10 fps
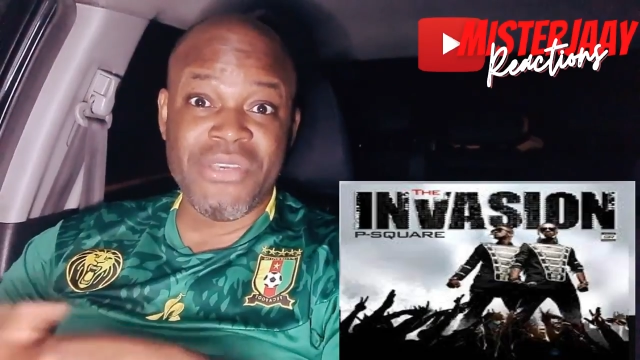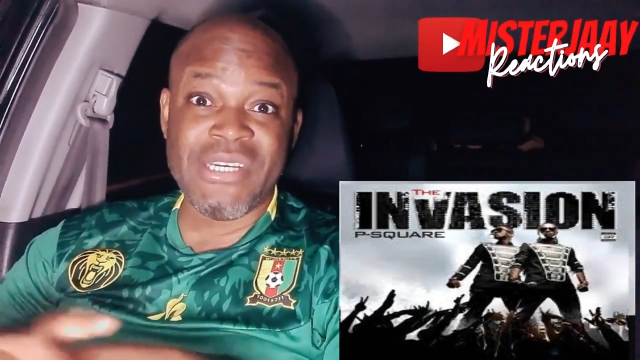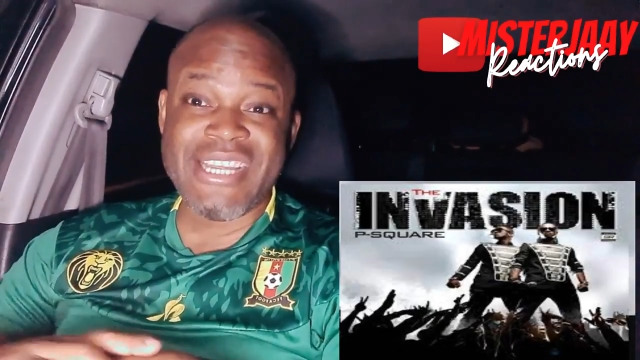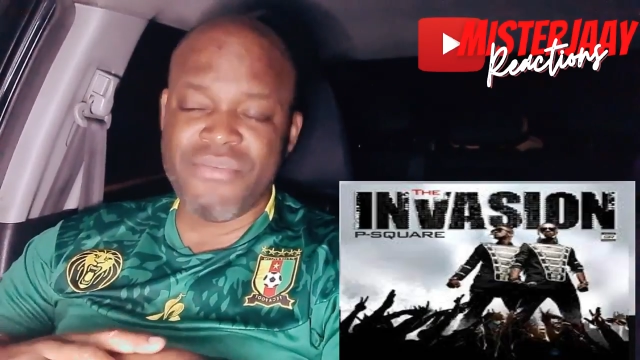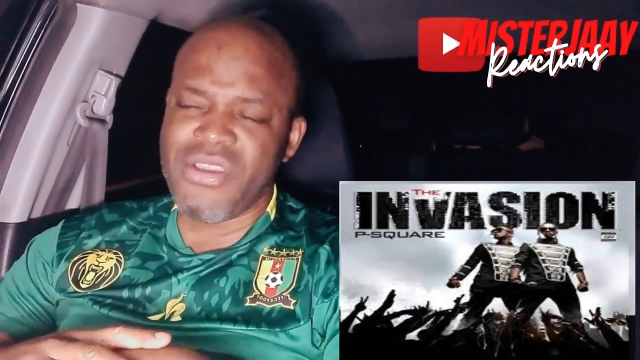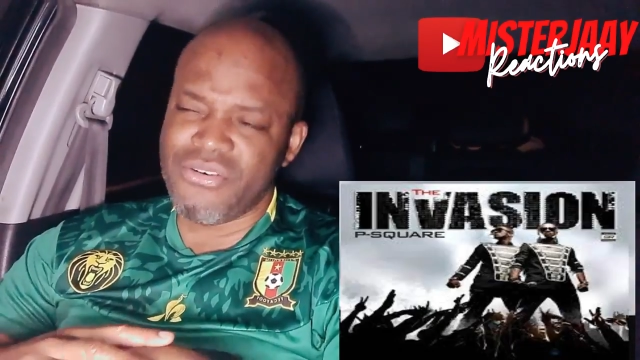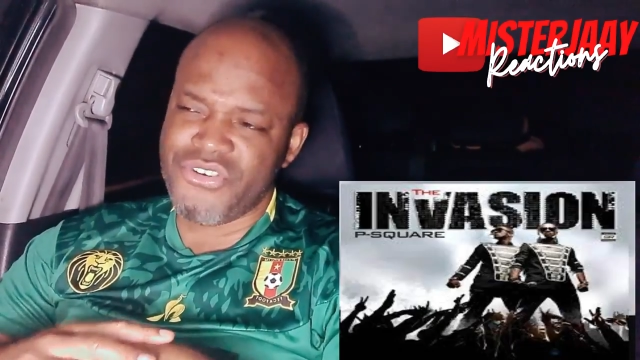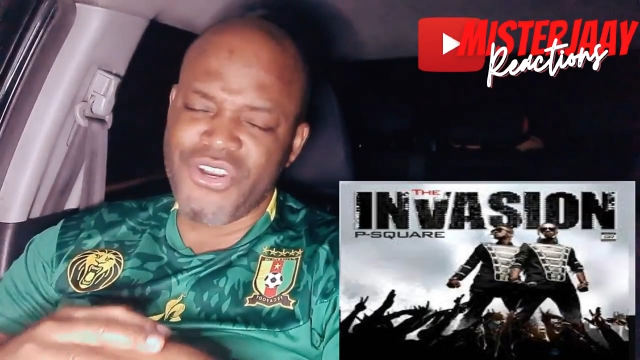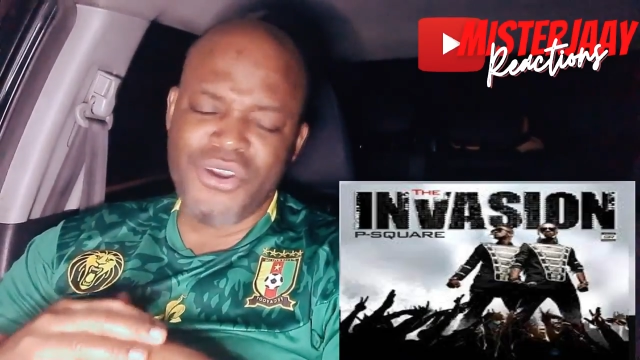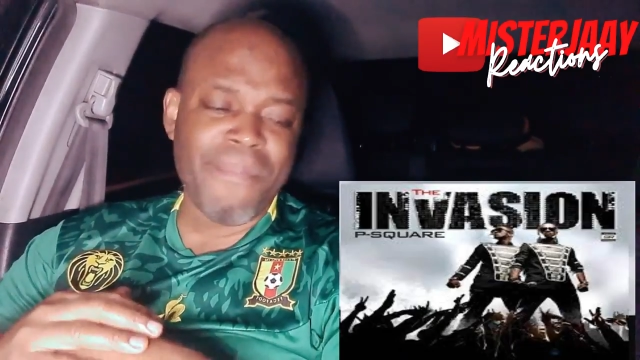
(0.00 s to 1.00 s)
You did, we're gonna
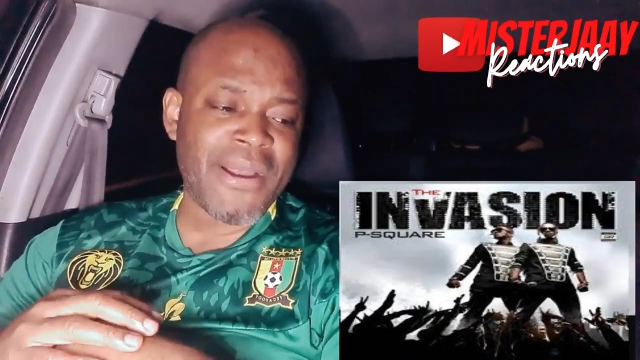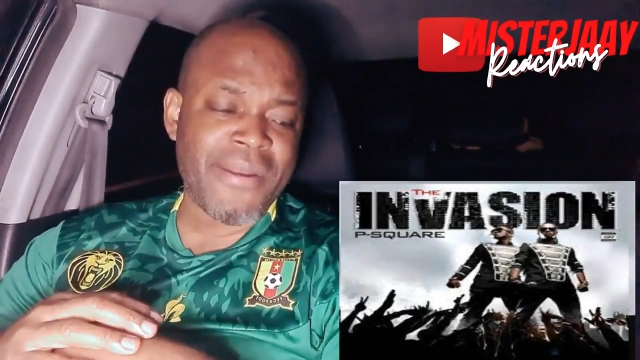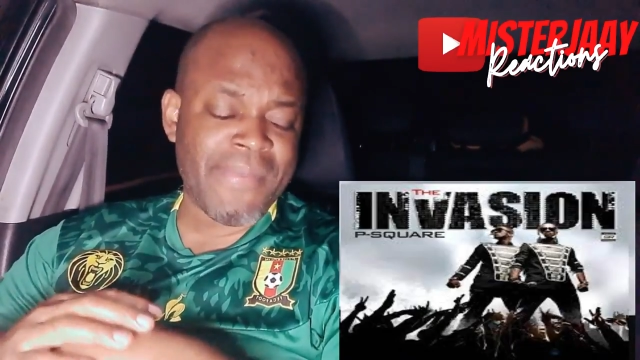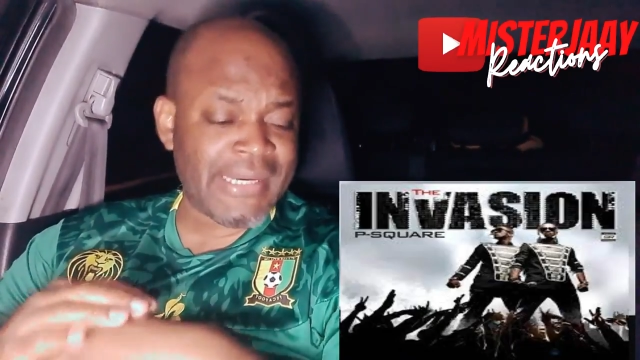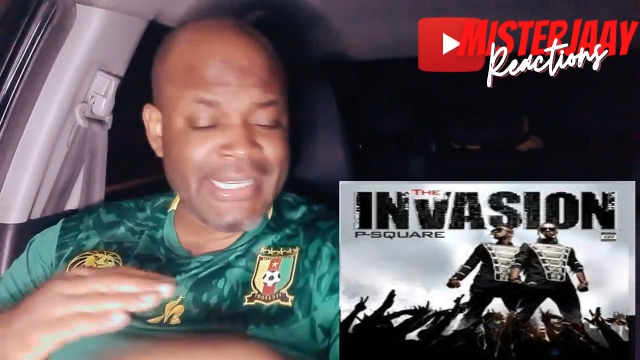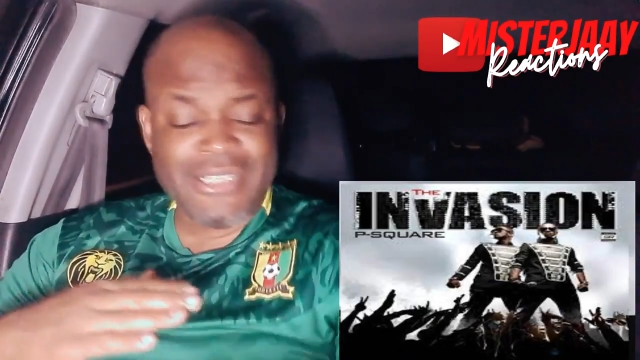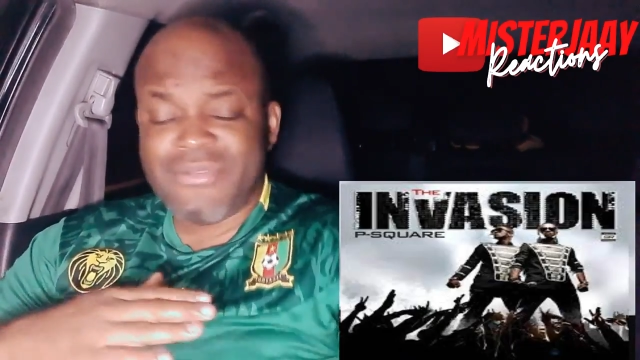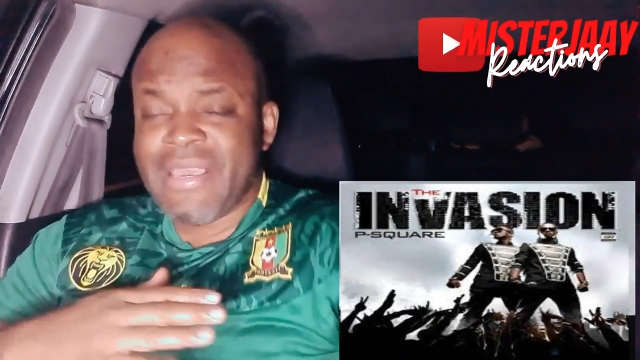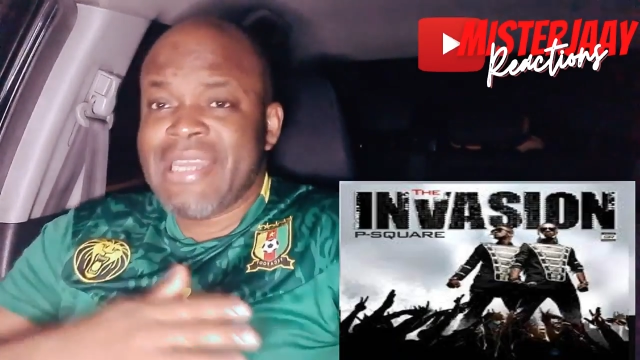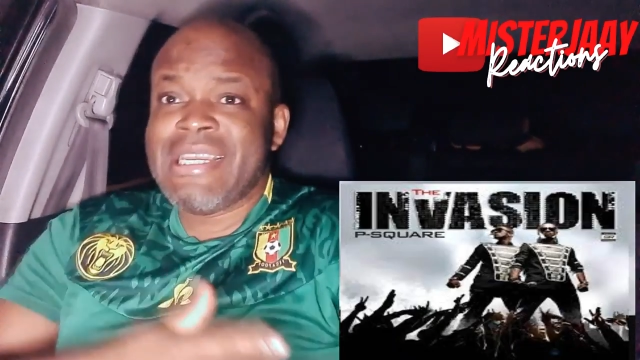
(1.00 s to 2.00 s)
talk about it. But
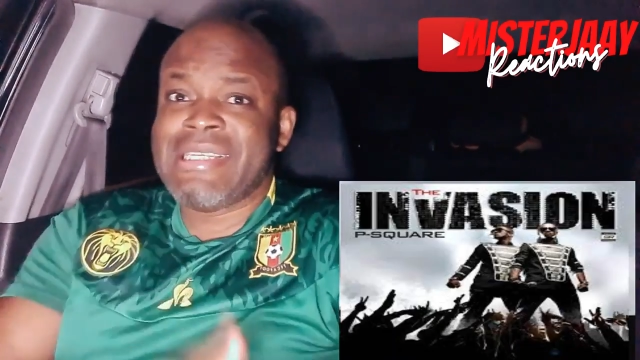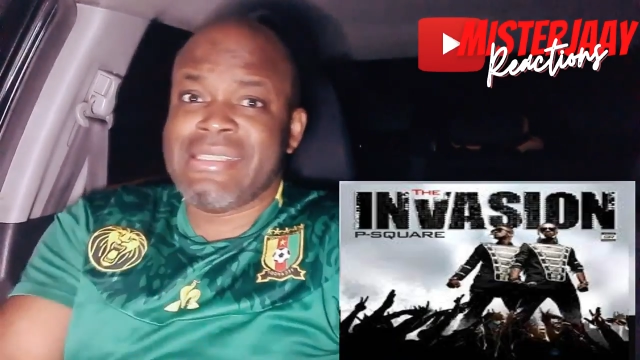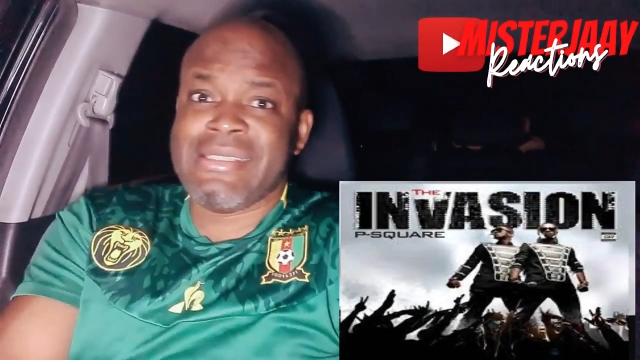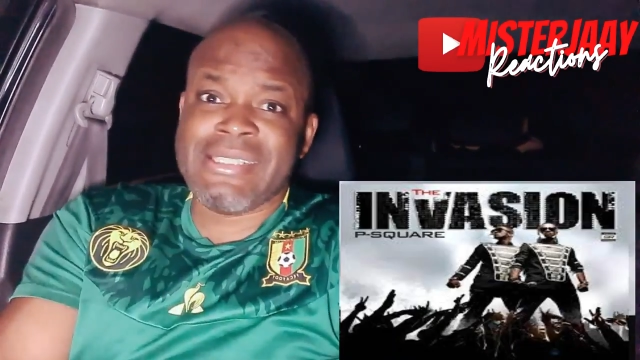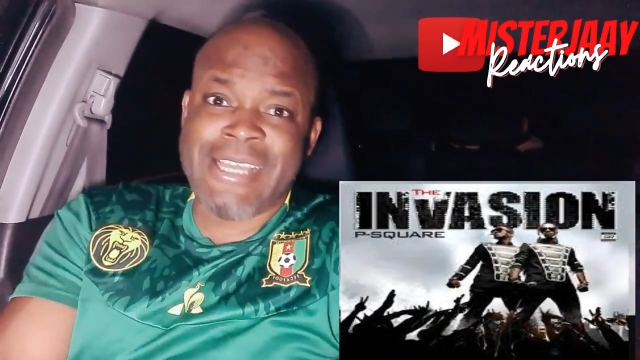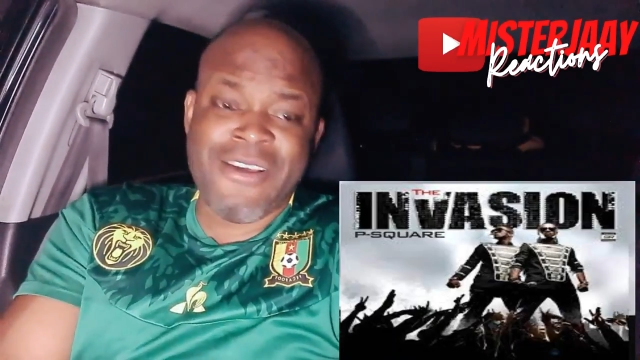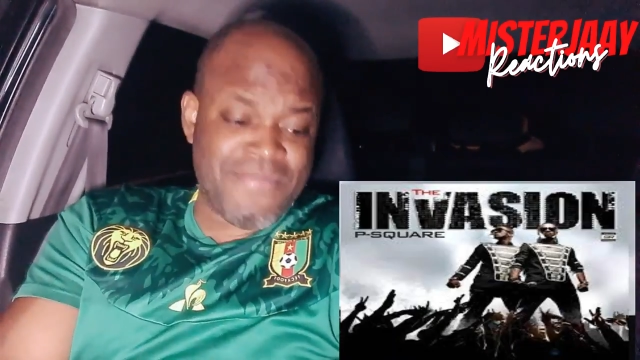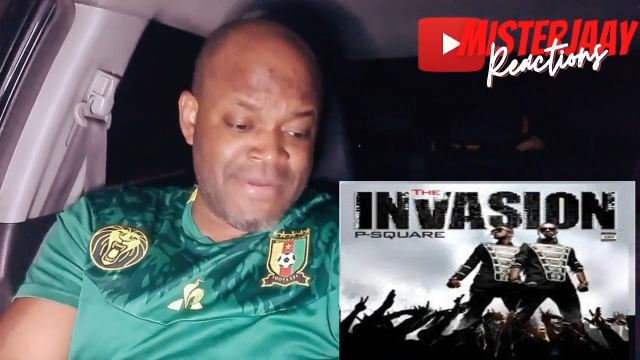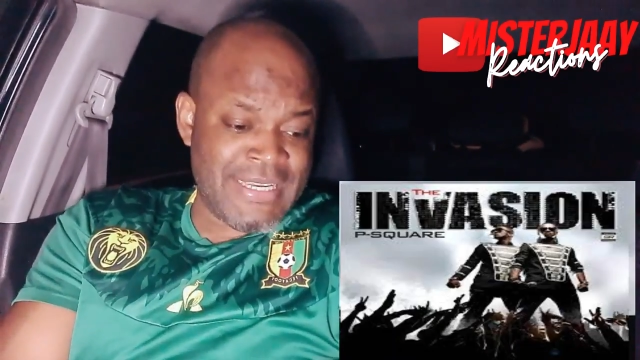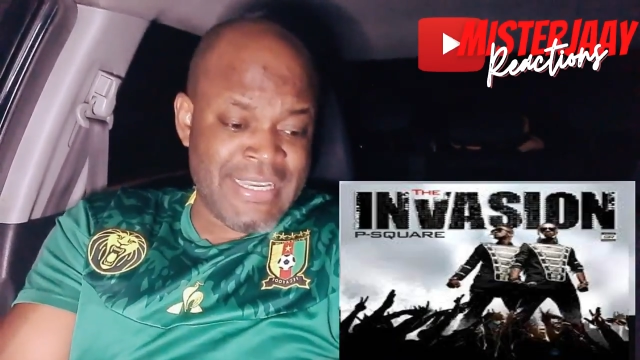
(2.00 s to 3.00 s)
this right here, this is
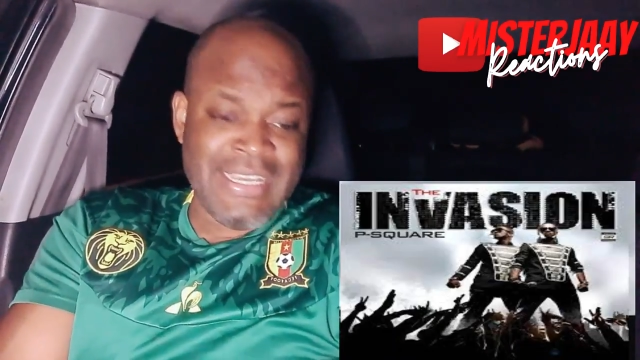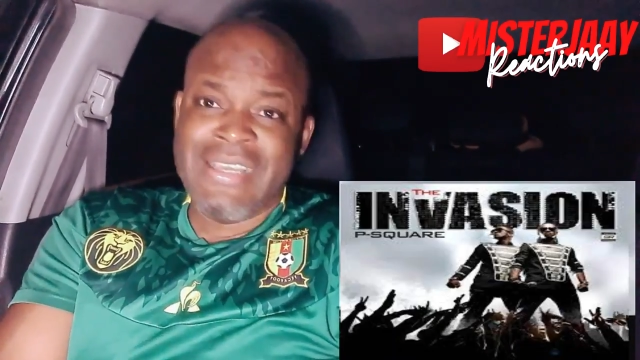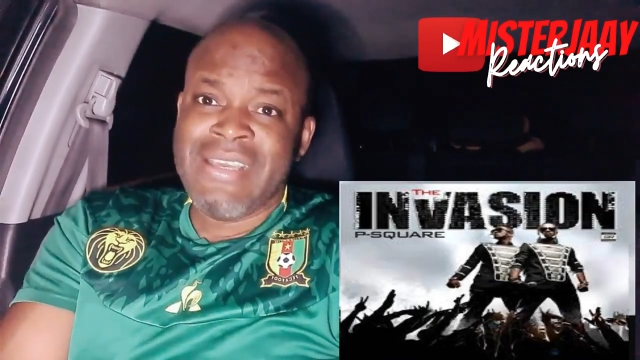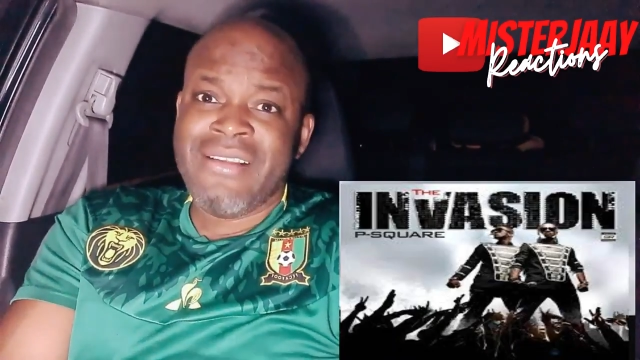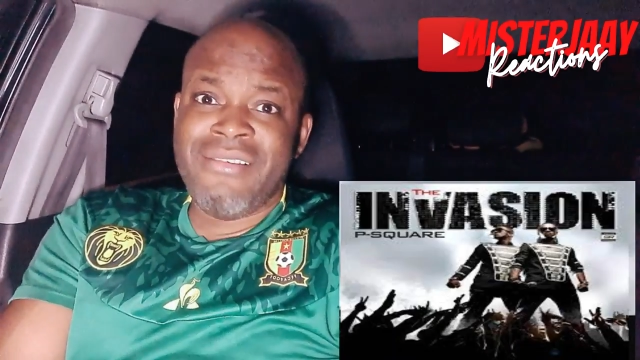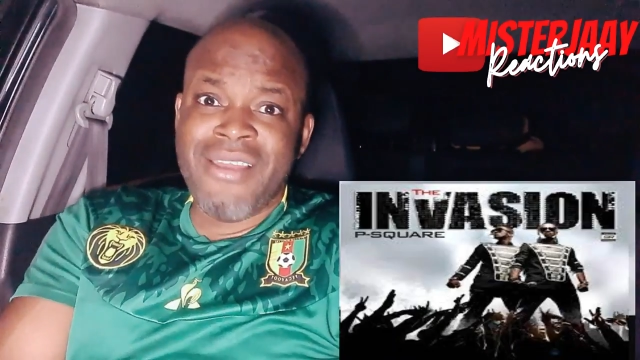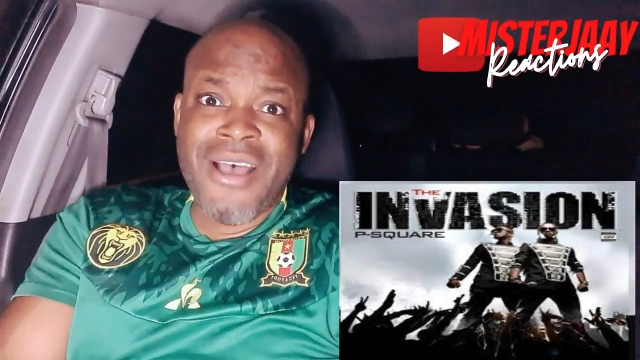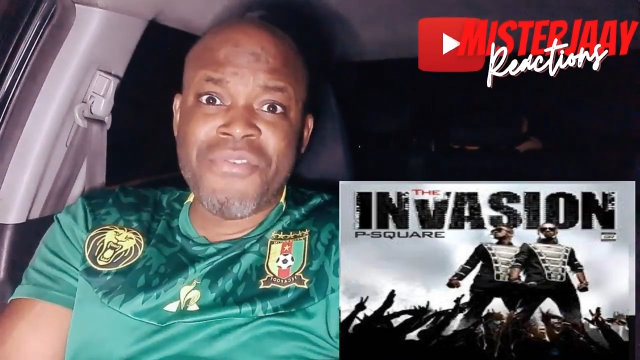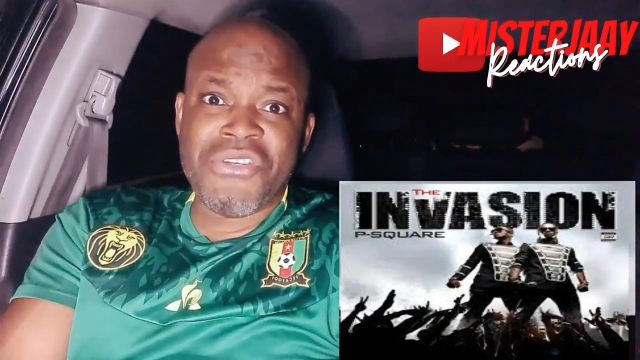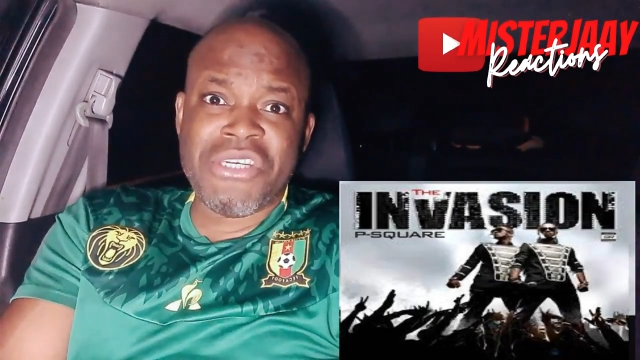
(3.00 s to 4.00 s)
dope.
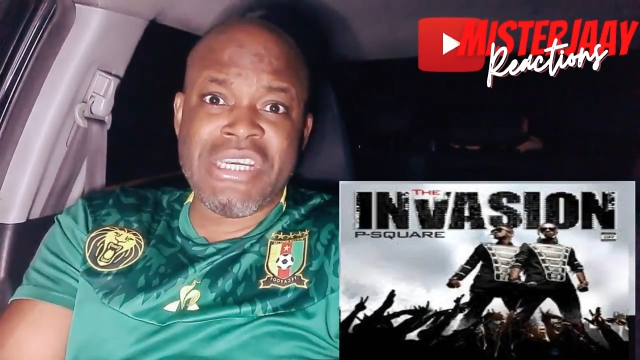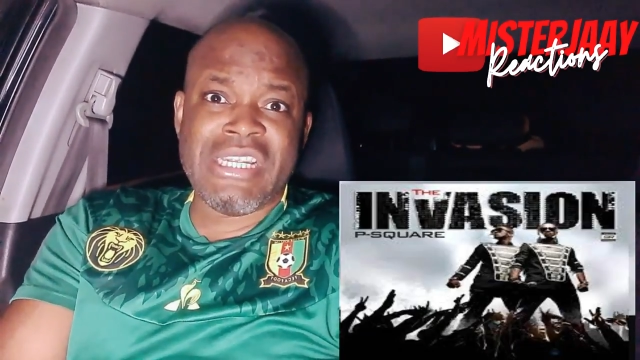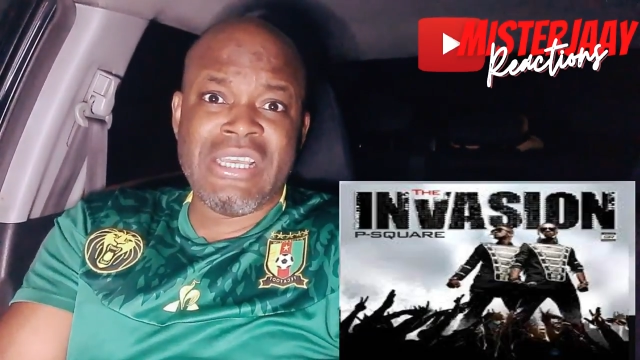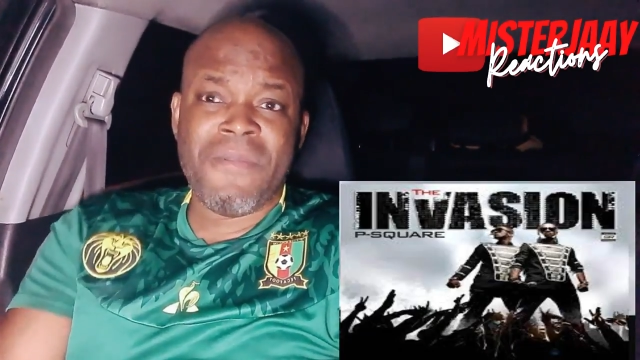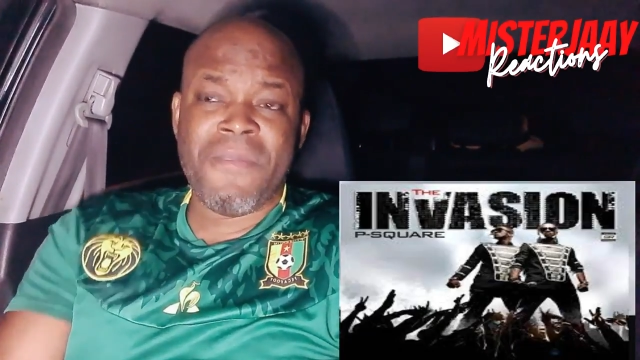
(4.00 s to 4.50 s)
Love shit.